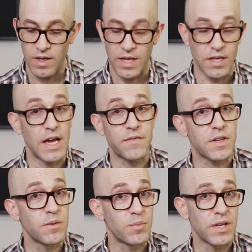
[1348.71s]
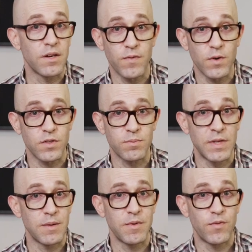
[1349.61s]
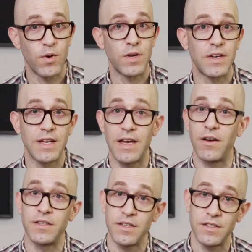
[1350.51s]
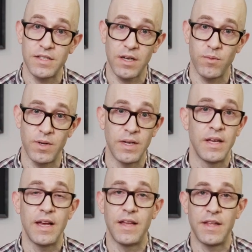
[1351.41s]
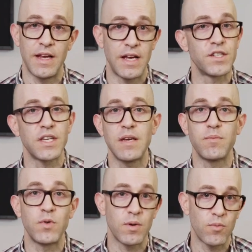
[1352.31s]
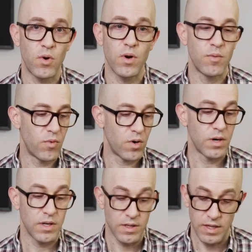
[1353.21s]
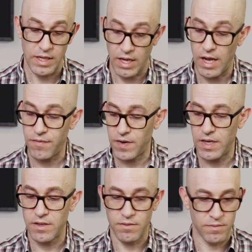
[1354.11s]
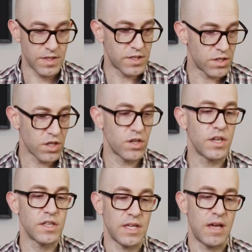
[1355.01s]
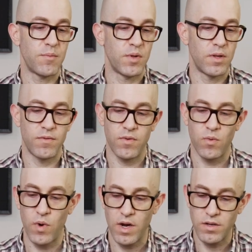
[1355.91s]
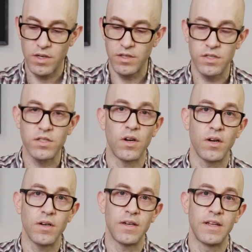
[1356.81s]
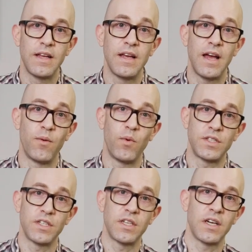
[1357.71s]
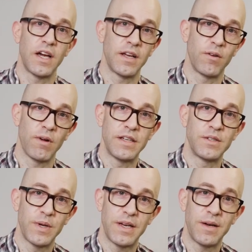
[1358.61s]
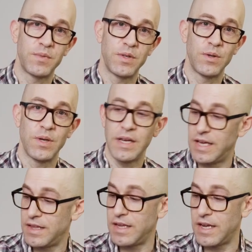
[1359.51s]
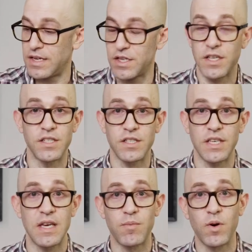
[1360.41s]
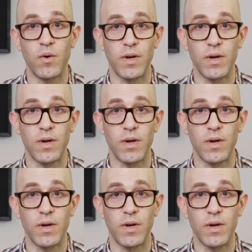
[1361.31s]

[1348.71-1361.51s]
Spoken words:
And you have to complete your first mini before you could get onto your second one. And then as you keep doing more and more, like I find this is a good example of where you can start and what you could kind of graduate up to, and then how you could just keep going.